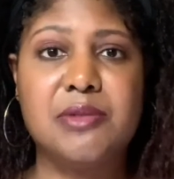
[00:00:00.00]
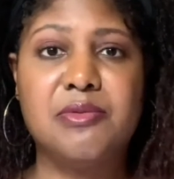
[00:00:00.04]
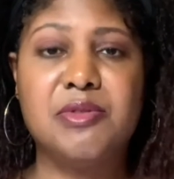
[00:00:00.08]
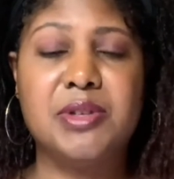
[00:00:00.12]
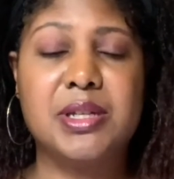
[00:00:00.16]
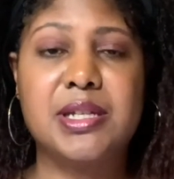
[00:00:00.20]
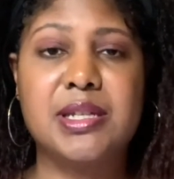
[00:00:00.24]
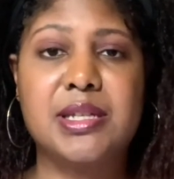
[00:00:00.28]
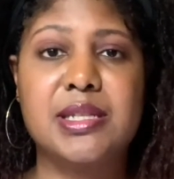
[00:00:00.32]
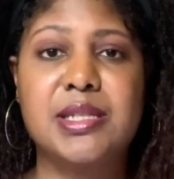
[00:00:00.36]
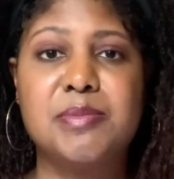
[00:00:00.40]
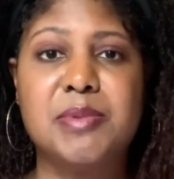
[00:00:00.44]

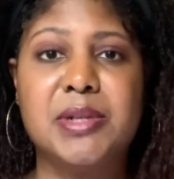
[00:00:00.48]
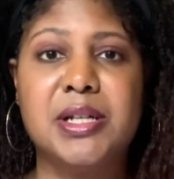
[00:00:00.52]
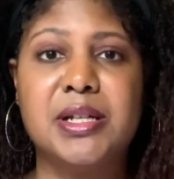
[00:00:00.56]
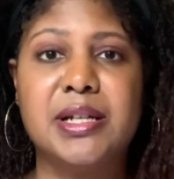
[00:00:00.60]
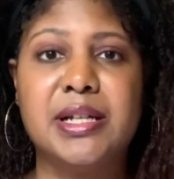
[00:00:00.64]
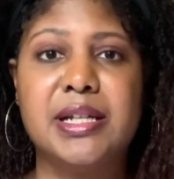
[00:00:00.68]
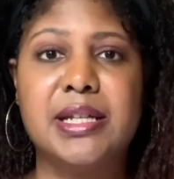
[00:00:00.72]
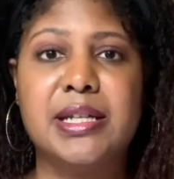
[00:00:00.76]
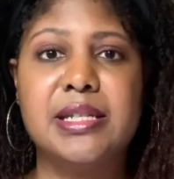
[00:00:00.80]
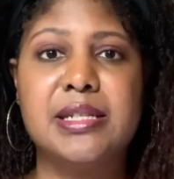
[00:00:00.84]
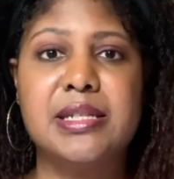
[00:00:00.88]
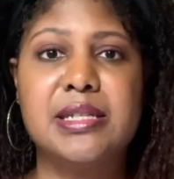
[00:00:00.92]

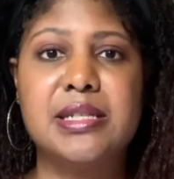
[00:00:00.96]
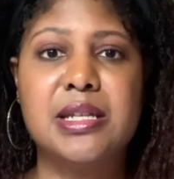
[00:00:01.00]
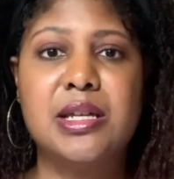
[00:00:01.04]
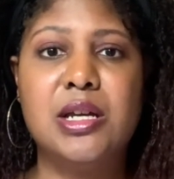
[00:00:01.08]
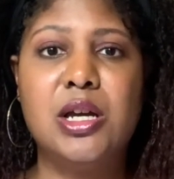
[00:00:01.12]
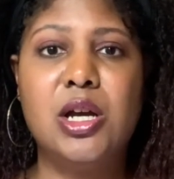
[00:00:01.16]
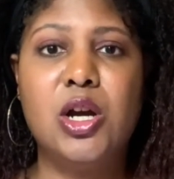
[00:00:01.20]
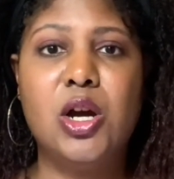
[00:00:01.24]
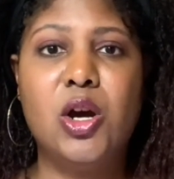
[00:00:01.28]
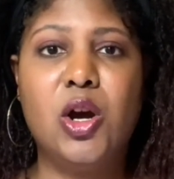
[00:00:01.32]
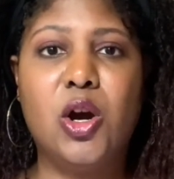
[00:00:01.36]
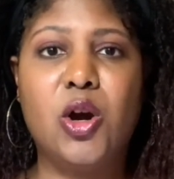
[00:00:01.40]
experience,
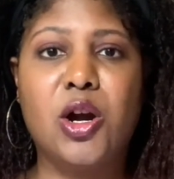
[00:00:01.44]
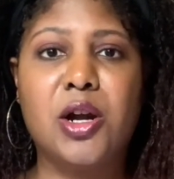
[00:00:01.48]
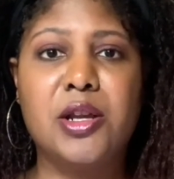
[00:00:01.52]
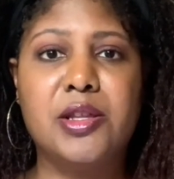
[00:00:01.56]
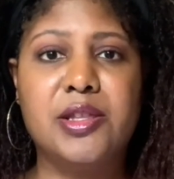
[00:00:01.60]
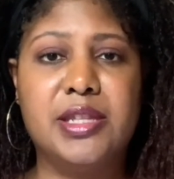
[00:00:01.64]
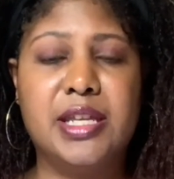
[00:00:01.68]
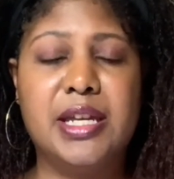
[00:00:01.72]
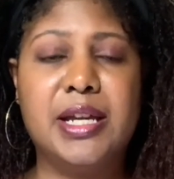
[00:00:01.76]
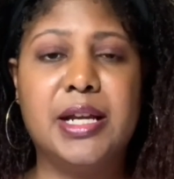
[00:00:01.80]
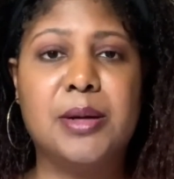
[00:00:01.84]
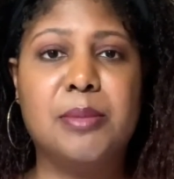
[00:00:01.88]
or
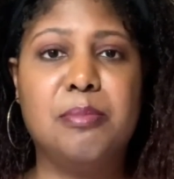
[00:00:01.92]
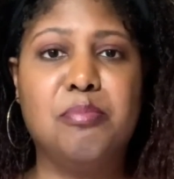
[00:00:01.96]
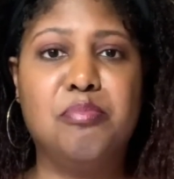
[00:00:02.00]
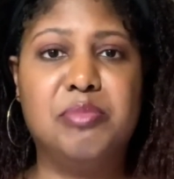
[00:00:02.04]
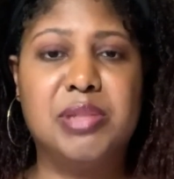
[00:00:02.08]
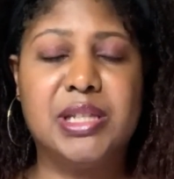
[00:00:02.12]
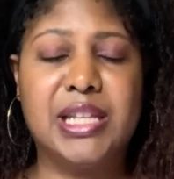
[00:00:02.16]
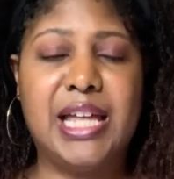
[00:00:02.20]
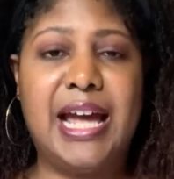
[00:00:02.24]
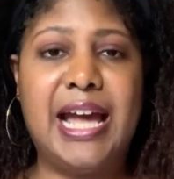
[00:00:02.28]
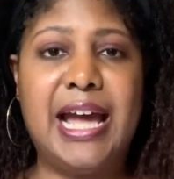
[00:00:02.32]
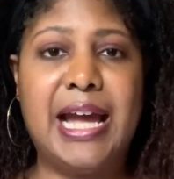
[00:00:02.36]
they're
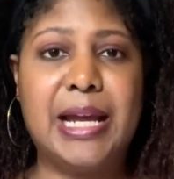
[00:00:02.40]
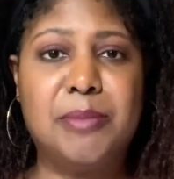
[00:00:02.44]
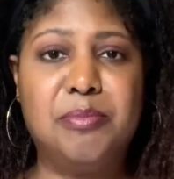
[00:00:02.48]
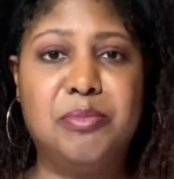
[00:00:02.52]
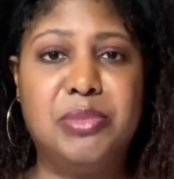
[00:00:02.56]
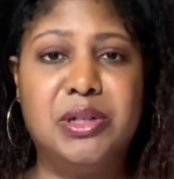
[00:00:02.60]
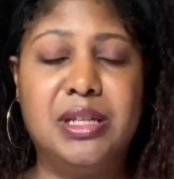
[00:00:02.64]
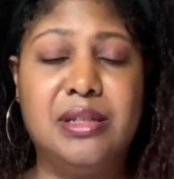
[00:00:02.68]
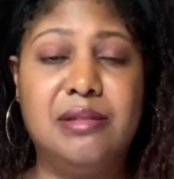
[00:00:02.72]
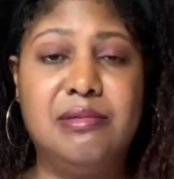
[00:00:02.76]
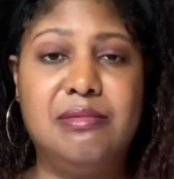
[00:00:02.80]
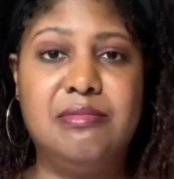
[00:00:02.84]
Black,
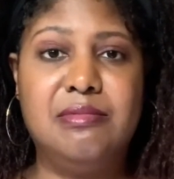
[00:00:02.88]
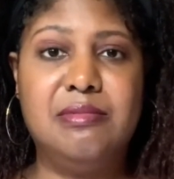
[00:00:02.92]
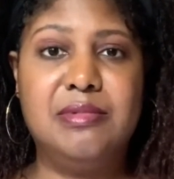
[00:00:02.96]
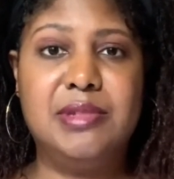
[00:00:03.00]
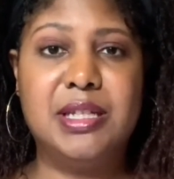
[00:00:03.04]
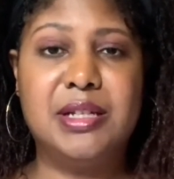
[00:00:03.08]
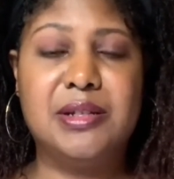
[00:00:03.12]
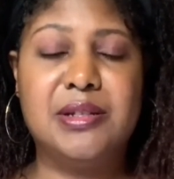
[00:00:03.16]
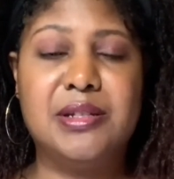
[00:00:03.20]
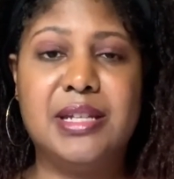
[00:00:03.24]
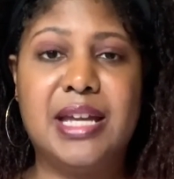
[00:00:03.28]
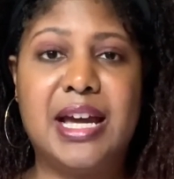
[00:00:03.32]
but
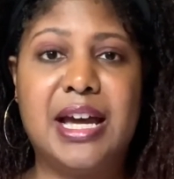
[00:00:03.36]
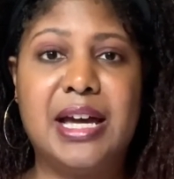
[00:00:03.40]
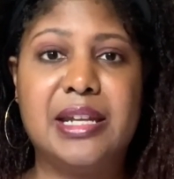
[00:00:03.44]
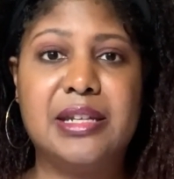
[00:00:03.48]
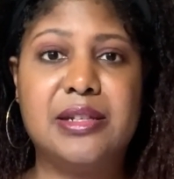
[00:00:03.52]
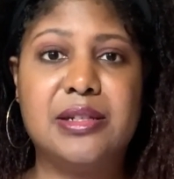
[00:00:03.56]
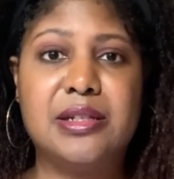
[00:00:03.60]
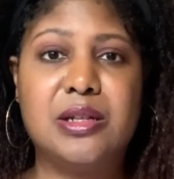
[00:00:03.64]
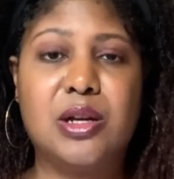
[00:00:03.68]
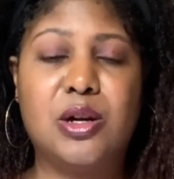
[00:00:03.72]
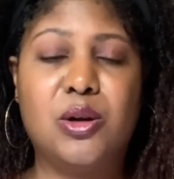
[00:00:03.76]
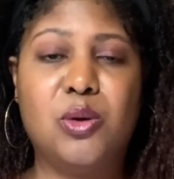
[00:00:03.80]
they're
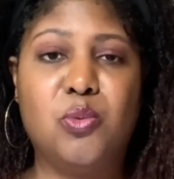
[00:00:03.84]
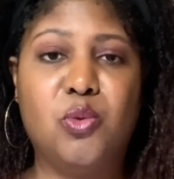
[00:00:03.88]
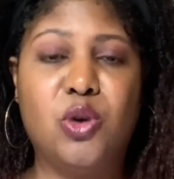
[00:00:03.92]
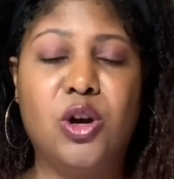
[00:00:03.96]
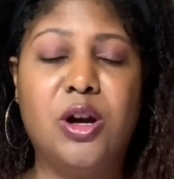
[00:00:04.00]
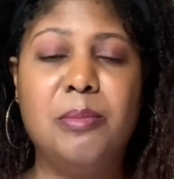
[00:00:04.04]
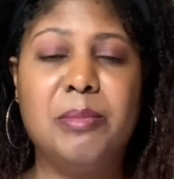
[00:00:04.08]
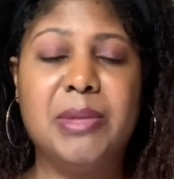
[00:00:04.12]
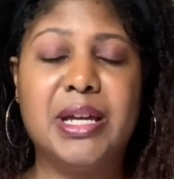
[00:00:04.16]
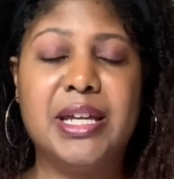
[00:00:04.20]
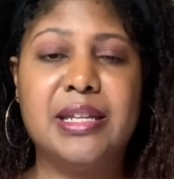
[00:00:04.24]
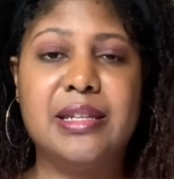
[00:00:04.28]
not a
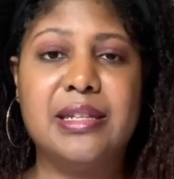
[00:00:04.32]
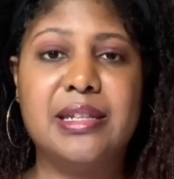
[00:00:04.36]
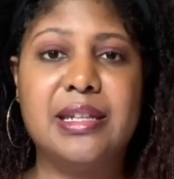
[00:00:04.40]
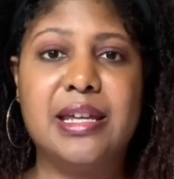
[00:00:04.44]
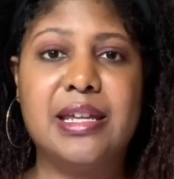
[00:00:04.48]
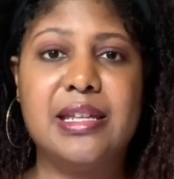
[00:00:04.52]
woman.